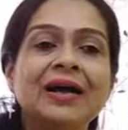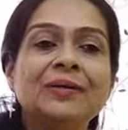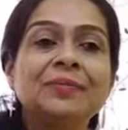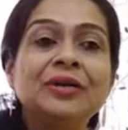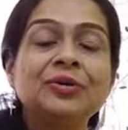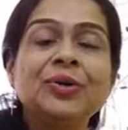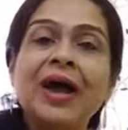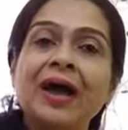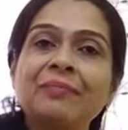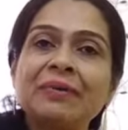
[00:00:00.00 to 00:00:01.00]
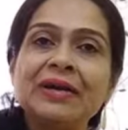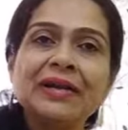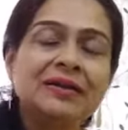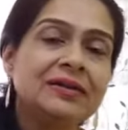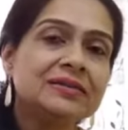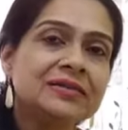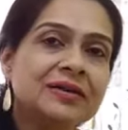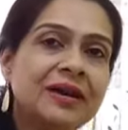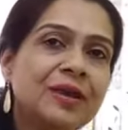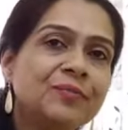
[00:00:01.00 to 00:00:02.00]
But to aptly
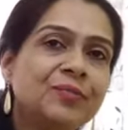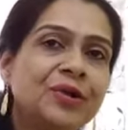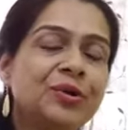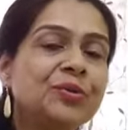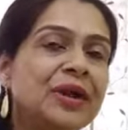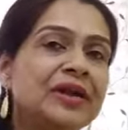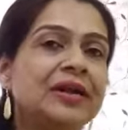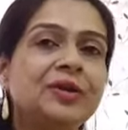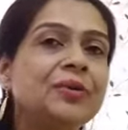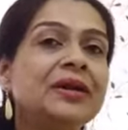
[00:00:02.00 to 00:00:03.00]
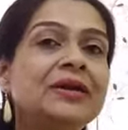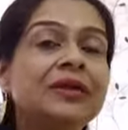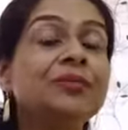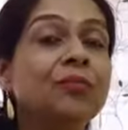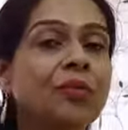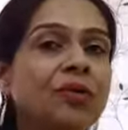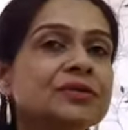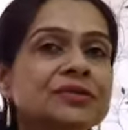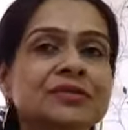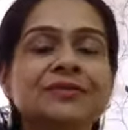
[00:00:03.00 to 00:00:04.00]
describe what 2020
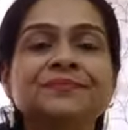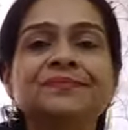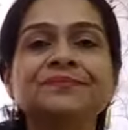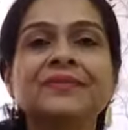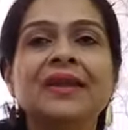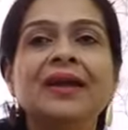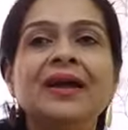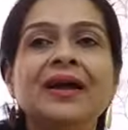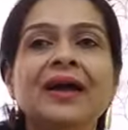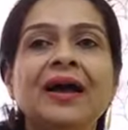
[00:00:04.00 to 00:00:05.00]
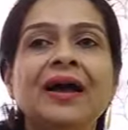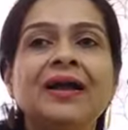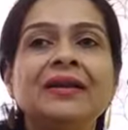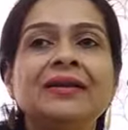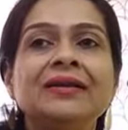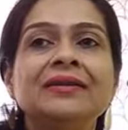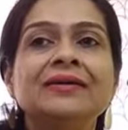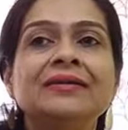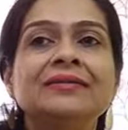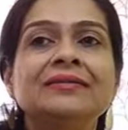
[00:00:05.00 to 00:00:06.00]
was, and
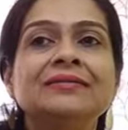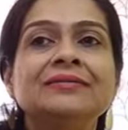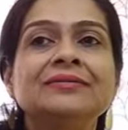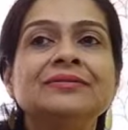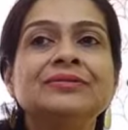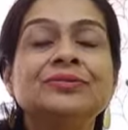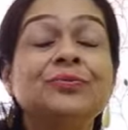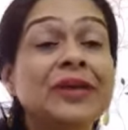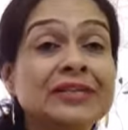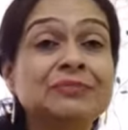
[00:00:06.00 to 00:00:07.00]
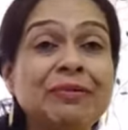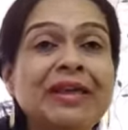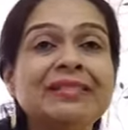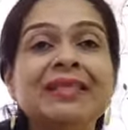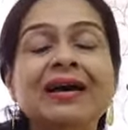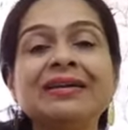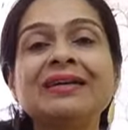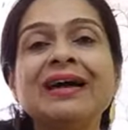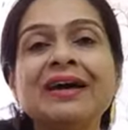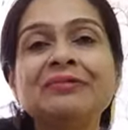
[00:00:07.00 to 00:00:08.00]
to explain that,
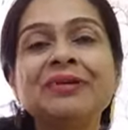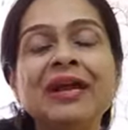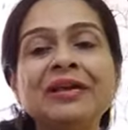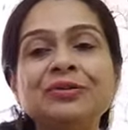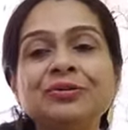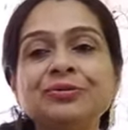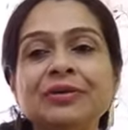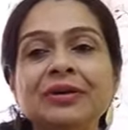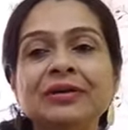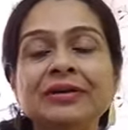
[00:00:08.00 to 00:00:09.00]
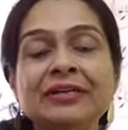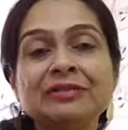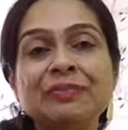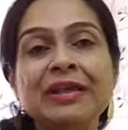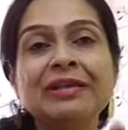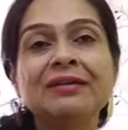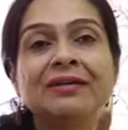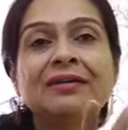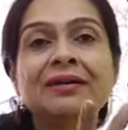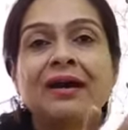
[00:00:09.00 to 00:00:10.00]
I would like to explain
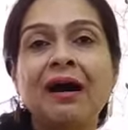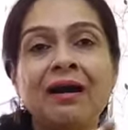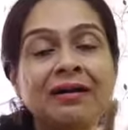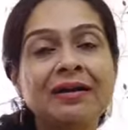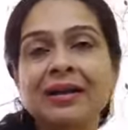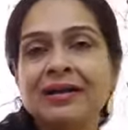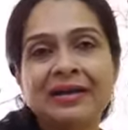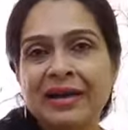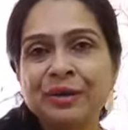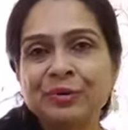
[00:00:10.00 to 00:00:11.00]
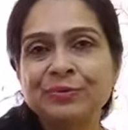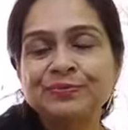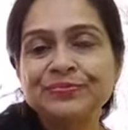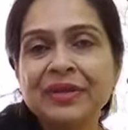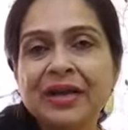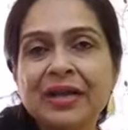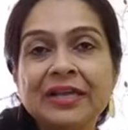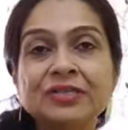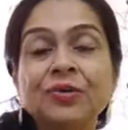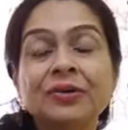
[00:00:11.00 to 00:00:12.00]
a card in tarot.
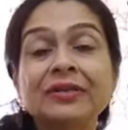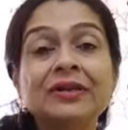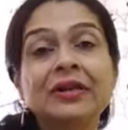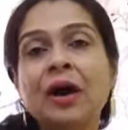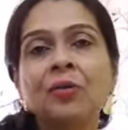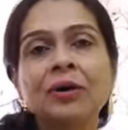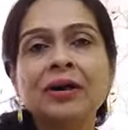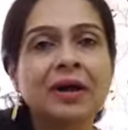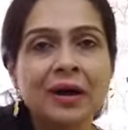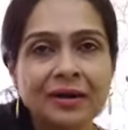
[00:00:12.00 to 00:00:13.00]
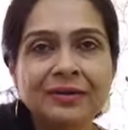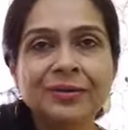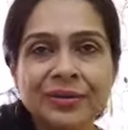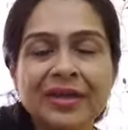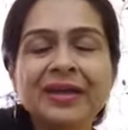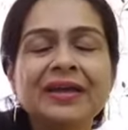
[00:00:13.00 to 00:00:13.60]
It's called the Tower card, okay?